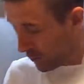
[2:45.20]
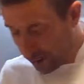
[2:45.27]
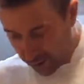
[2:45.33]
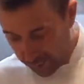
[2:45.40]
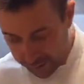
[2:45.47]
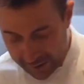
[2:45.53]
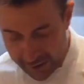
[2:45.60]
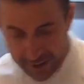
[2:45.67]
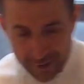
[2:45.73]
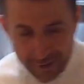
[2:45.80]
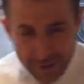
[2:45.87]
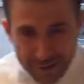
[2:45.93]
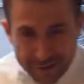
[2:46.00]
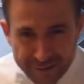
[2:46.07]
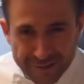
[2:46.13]
put it on there
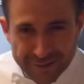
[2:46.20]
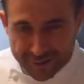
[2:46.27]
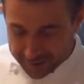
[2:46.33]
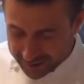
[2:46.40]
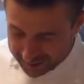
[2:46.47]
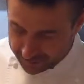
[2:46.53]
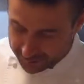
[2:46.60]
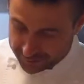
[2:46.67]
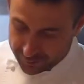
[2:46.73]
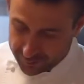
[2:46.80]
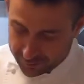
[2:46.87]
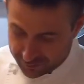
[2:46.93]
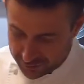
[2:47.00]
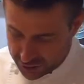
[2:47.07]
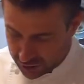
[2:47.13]
and then glaze it with some
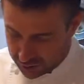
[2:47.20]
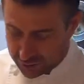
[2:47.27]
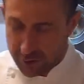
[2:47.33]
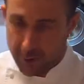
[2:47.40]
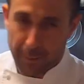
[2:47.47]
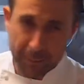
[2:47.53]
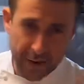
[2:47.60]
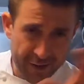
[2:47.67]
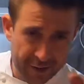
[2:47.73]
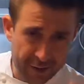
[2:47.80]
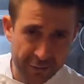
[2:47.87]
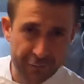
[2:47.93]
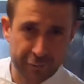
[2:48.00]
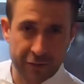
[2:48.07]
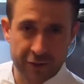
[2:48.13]
lovely chocolate. Back in the
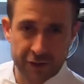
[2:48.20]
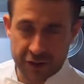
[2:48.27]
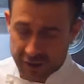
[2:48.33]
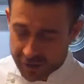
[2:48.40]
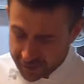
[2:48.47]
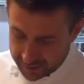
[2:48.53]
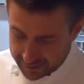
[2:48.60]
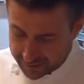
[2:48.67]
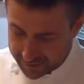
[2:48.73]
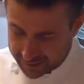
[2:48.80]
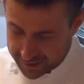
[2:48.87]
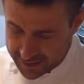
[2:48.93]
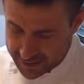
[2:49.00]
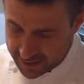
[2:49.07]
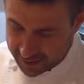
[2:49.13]
fridge, let
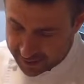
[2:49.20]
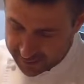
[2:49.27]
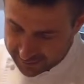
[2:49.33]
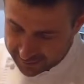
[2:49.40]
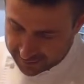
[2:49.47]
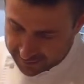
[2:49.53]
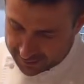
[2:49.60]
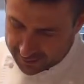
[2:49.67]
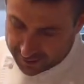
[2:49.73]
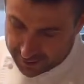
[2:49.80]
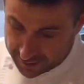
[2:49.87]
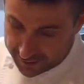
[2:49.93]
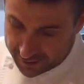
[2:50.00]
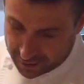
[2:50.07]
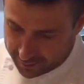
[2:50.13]
that set,
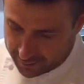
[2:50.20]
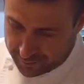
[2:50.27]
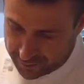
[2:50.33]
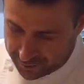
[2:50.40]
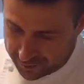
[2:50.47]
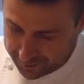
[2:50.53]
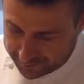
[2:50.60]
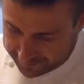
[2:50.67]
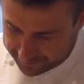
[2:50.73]
and then it'll be ready.